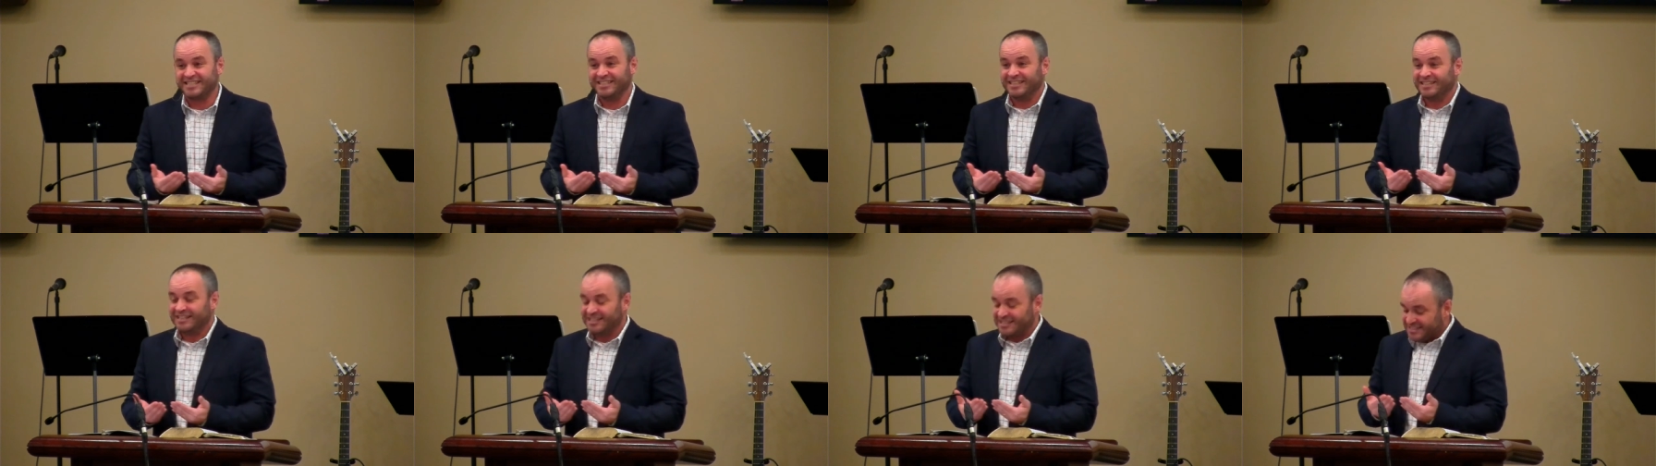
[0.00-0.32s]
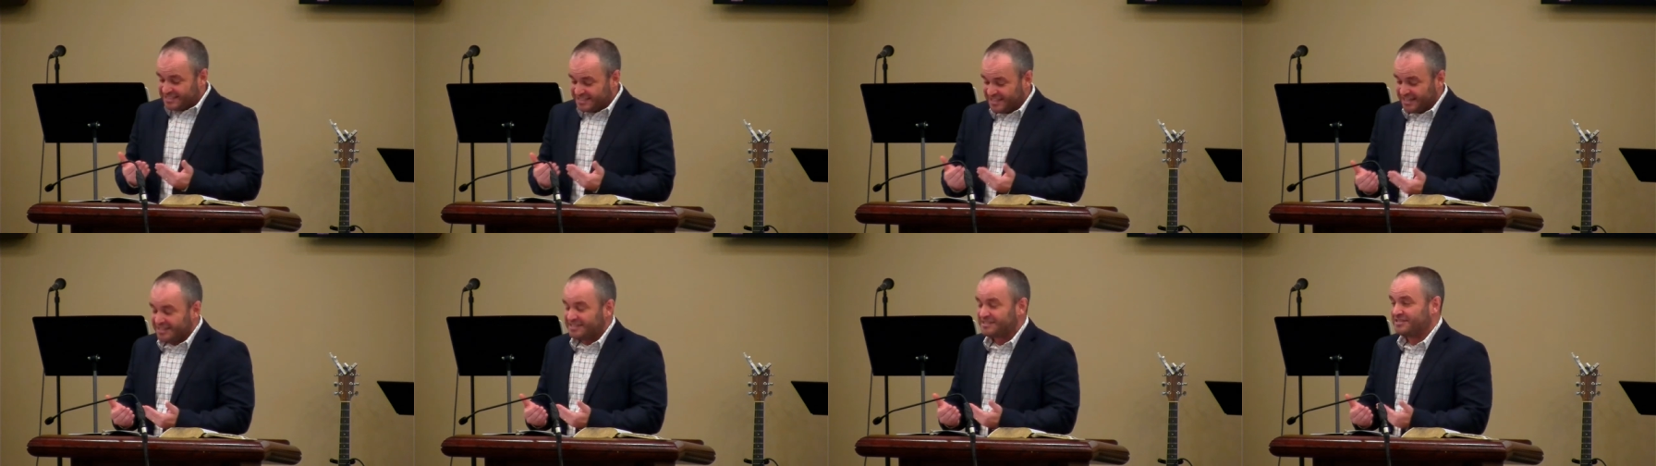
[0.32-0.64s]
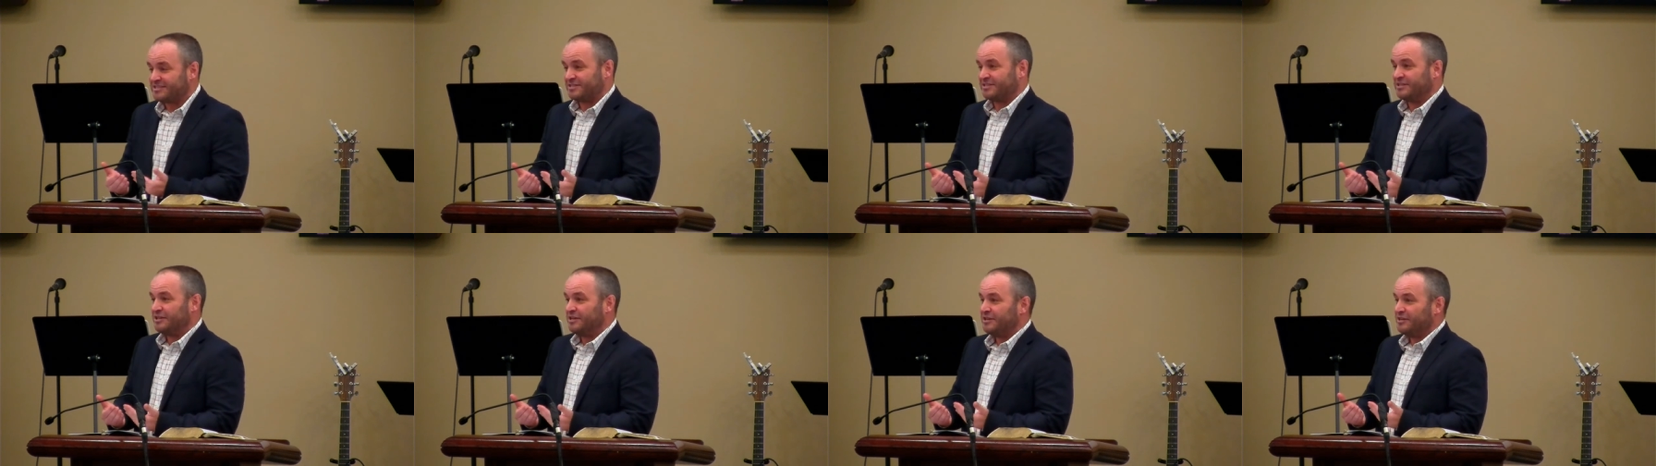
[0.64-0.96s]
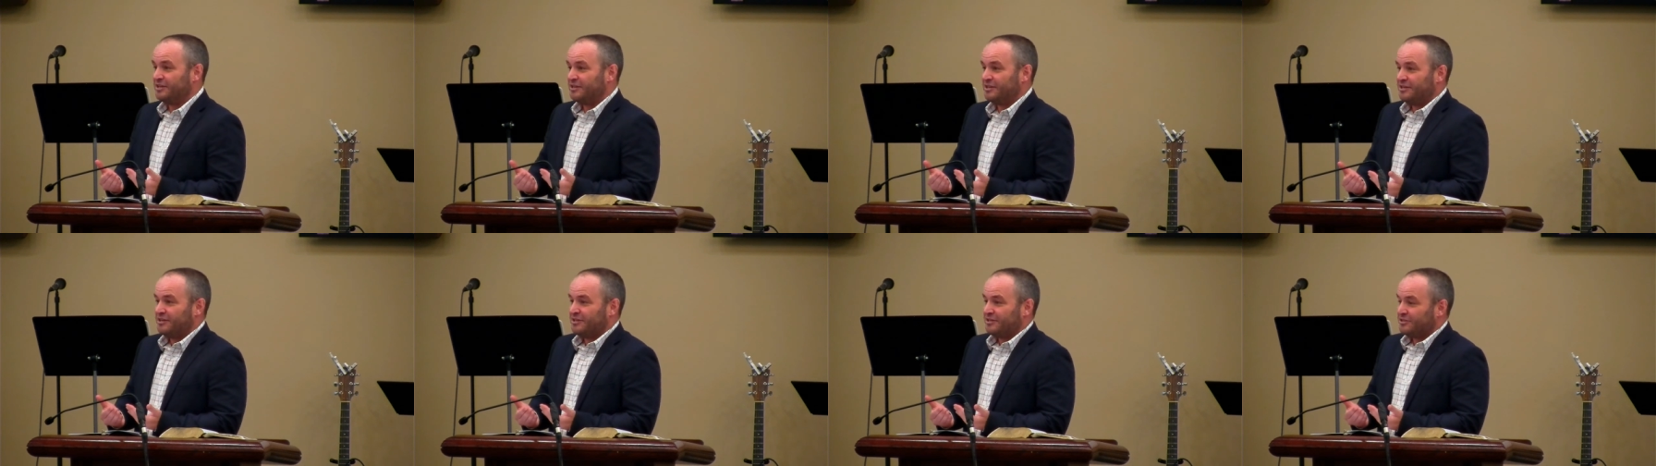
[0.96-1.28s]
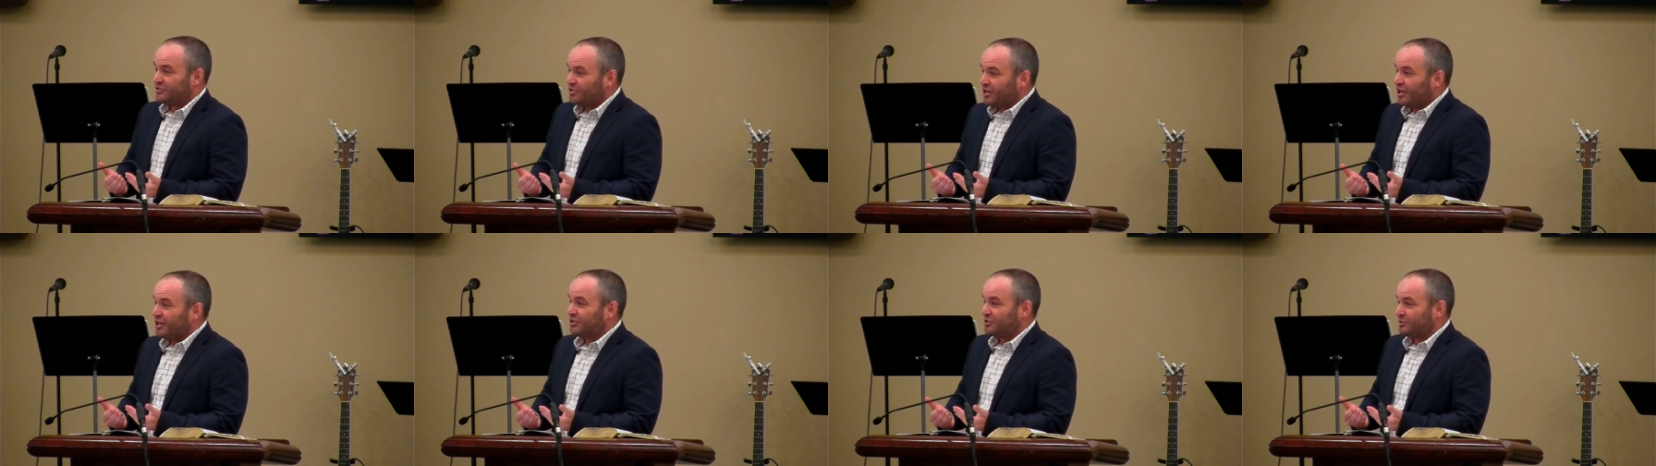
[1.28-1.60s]
In a sense,
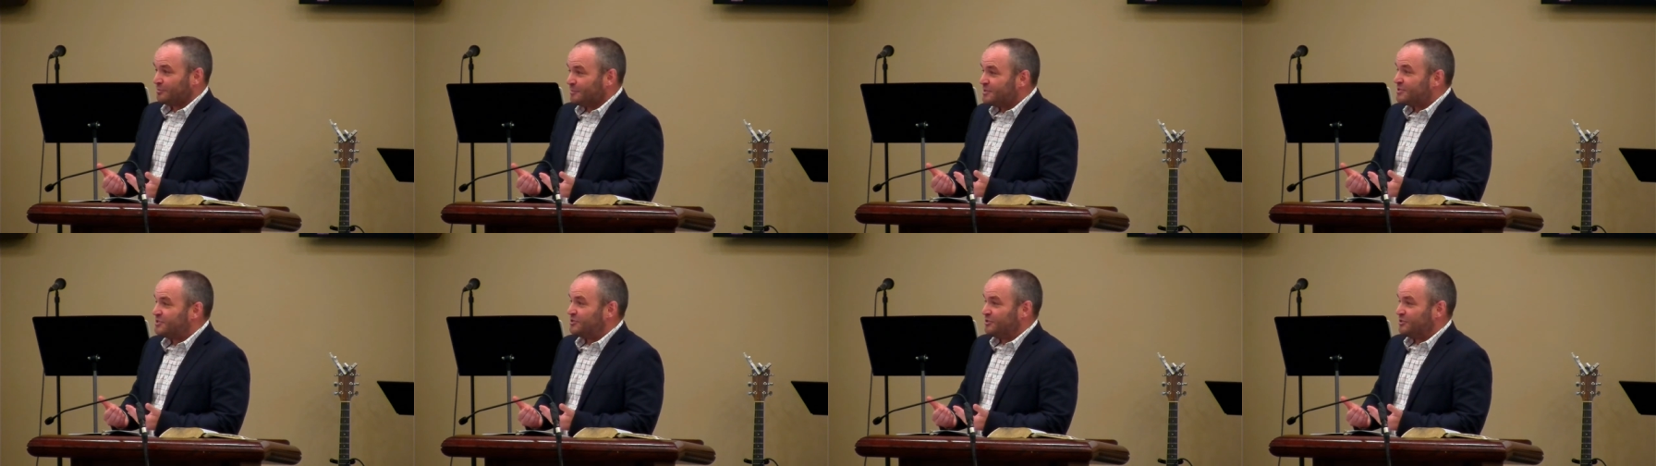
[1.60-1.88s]
Joshua's